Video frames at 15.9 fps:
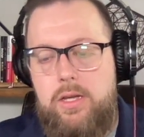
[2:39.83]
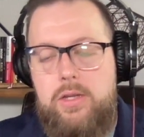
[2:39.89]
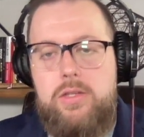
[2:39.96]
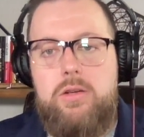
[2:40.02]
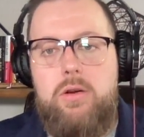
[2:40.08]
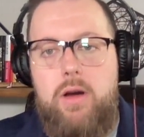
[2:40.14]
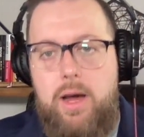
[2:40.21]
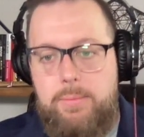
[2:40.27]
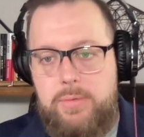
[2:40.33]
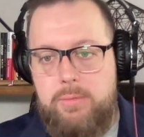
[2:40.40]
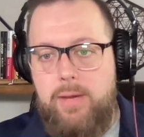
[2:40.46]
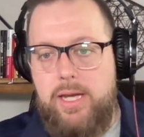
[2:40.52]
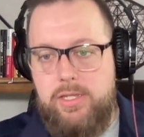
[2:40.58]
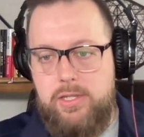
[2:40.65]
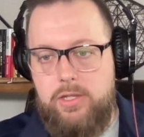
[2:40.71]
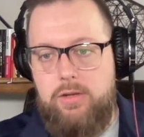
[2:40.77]
So
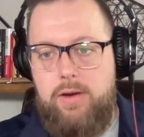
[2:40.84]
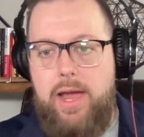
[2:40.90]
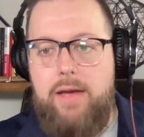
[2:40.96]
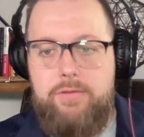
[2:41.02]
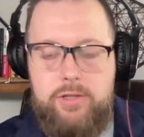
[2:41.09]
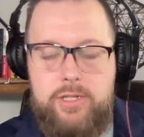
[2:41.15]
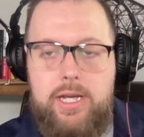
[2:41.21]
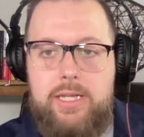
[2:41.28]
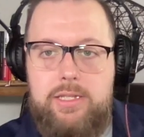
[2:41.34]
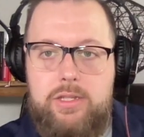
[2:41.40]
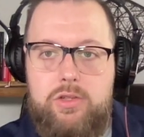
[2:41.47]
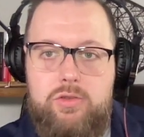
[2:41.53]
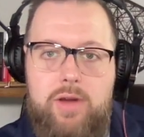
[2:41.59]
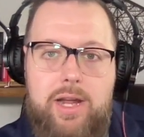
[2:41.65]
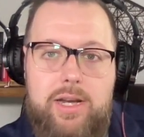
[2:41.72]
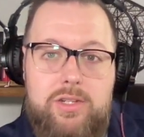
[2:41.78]
optimizing your advertising
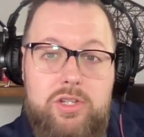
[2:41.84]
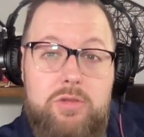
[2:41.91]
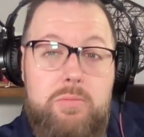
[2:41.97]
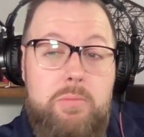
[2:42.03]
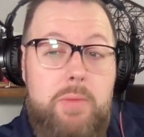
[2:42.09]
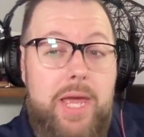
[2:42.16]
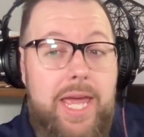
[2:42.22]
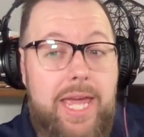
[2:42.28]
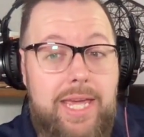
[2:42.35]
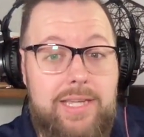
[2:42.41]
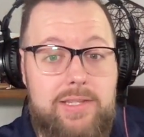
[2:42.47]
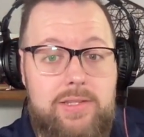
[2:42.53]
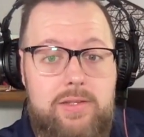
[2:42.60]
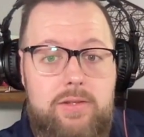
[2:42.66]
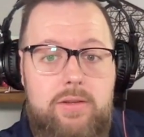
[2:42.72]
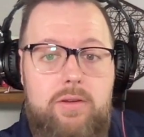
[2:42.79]
strategy
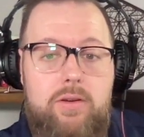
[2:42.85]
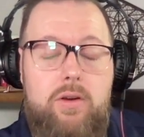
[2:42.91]
based